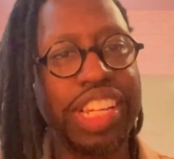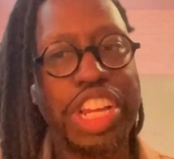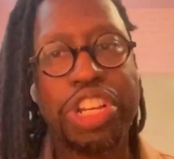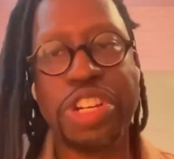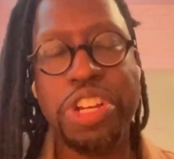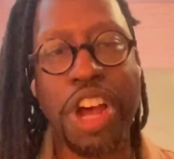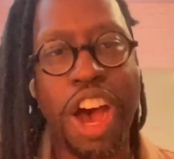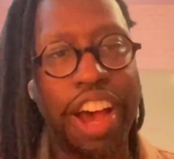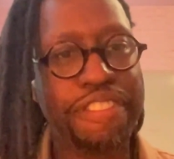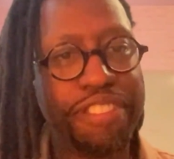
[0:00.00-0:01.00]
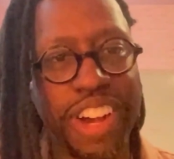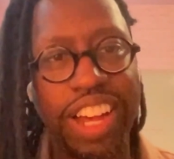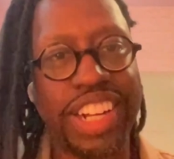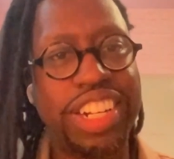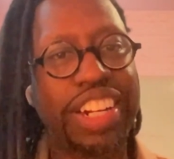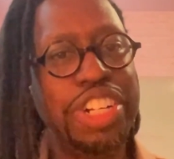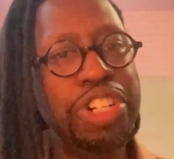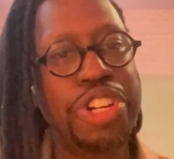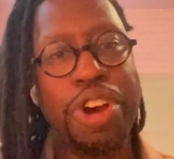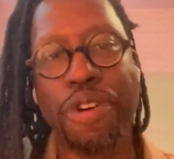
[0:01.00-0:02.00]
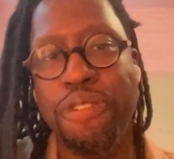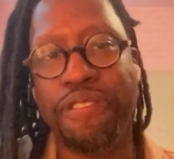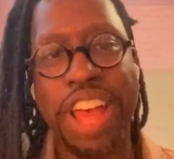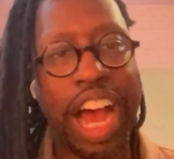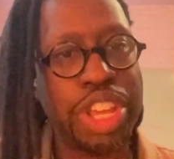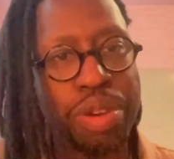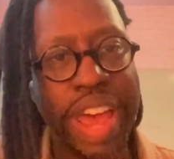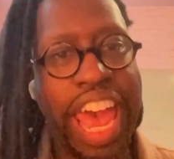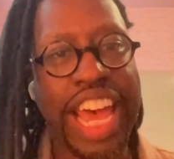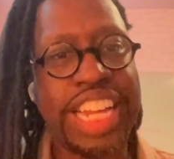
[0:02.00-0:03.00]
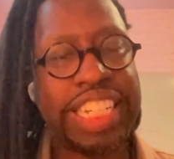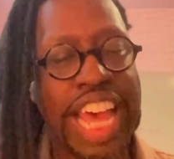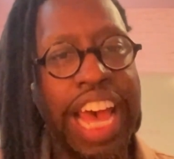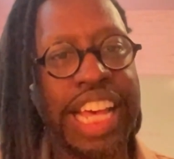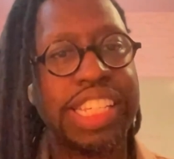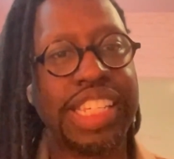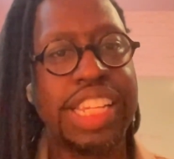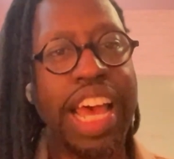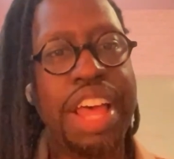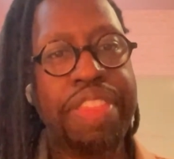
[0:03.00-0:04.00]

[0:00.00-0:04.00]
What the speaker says: non-fun, no value add tasks that,